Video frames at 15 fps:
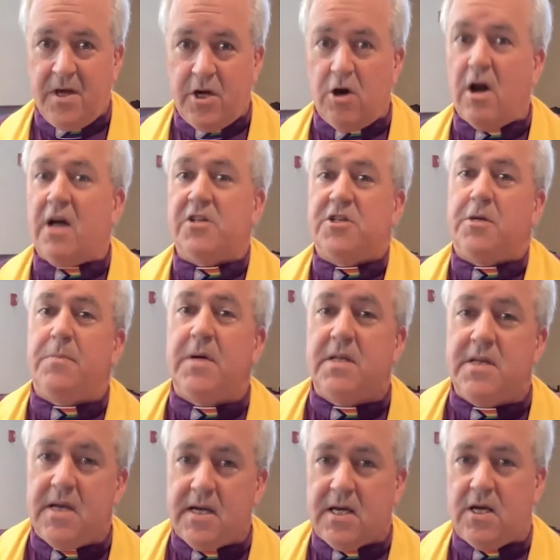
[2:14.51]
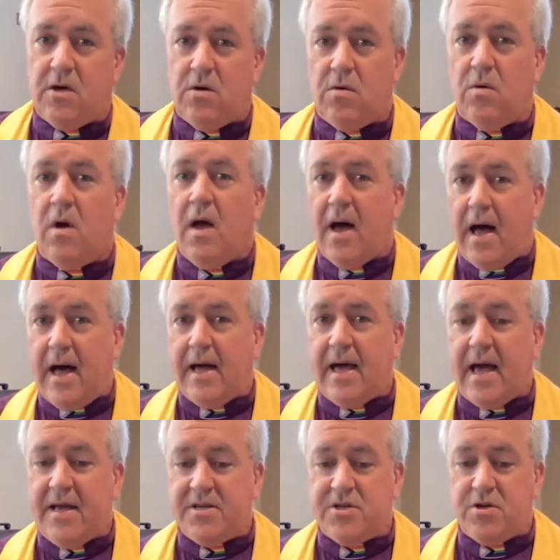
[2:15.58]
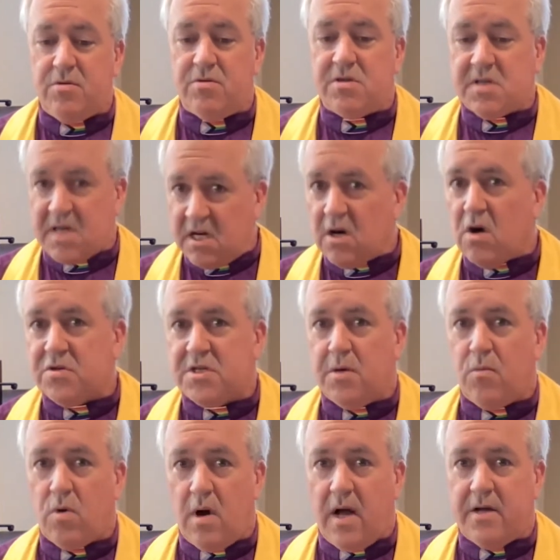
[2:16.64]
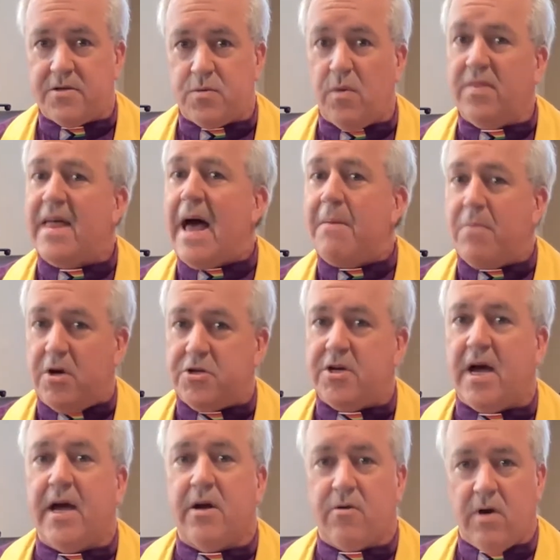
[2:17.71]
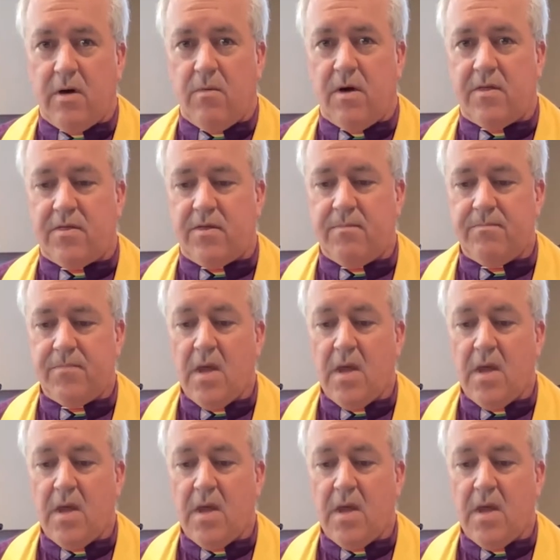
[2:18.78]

your LGBTQIA students can go somewhere else. Well, that much I agree with.